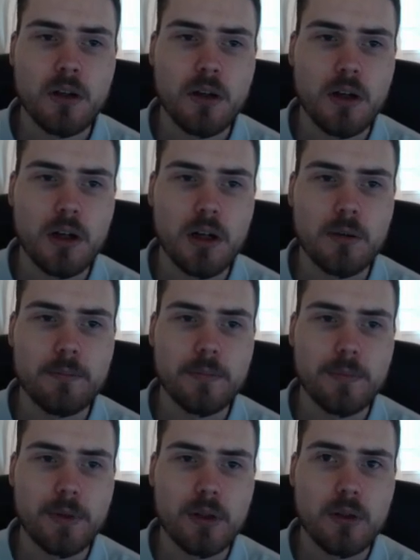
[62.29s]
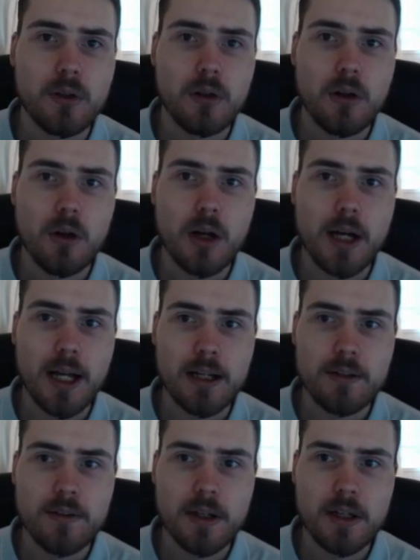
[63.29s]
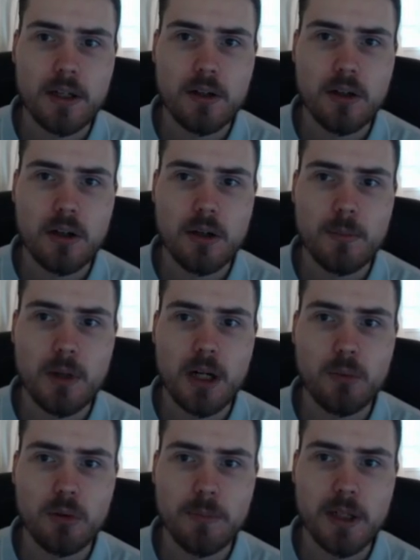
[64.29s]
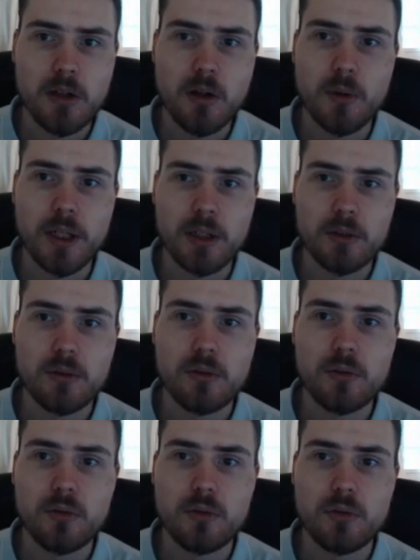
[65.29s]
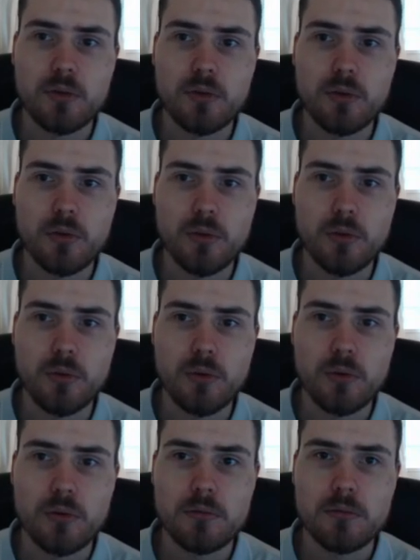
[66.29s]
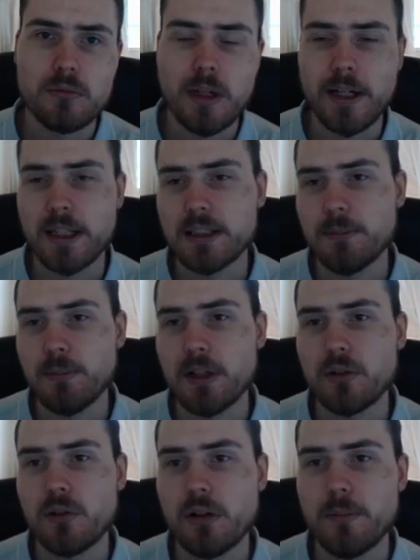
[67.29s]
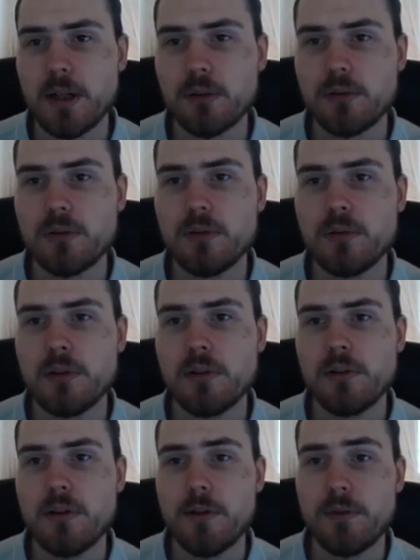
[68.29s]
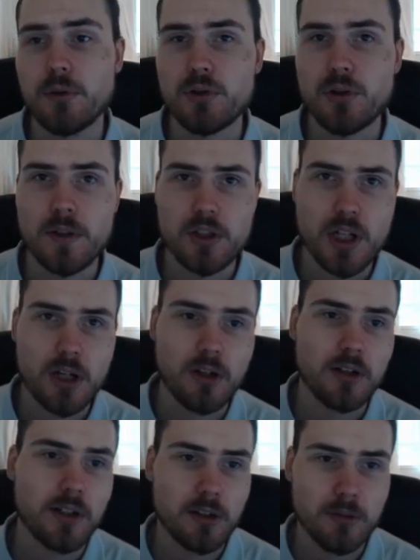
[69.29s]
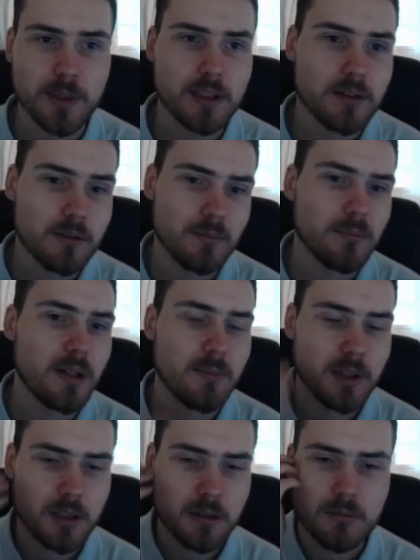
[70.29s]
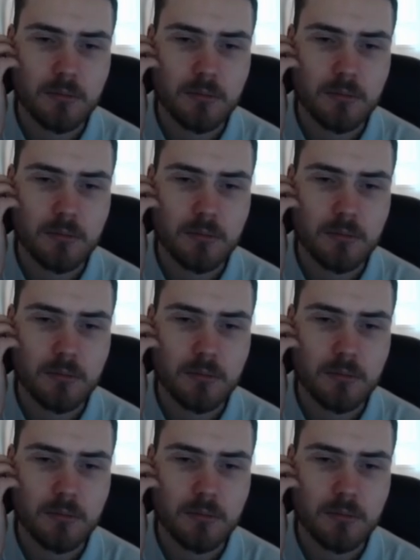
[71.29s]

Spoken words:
And then I will be going to, I guess I'm going to talk about the future of the channel a little bit, maybe